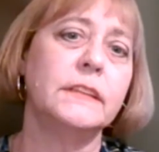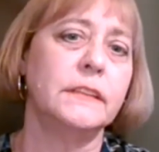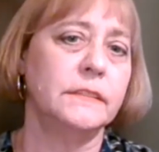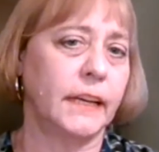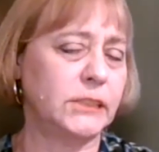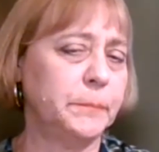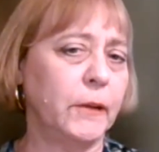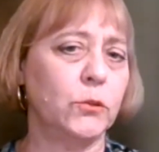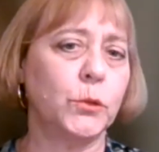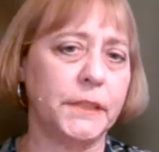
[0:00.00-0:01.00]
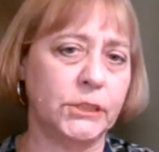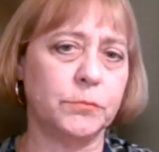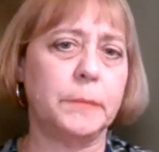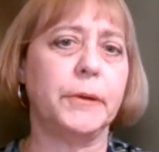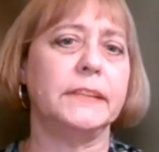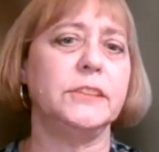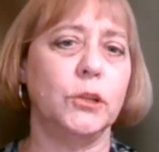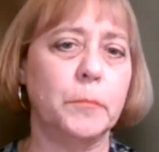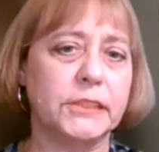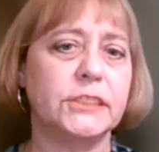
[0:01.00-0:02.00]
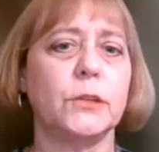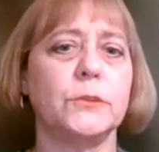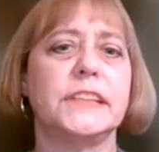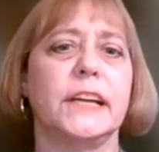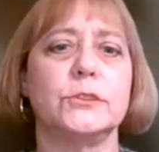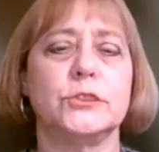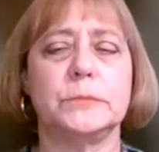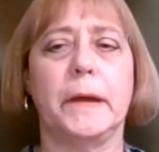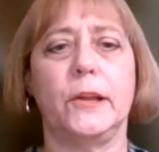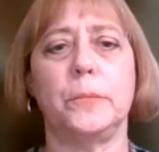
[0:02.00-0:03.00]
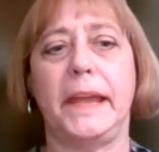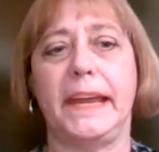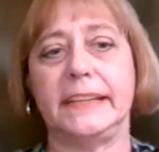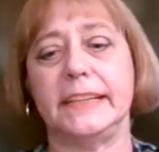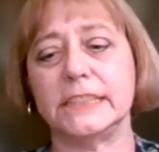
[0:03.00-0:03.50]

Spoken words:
not spinal cord injury, but musculoskeletal spinal pain.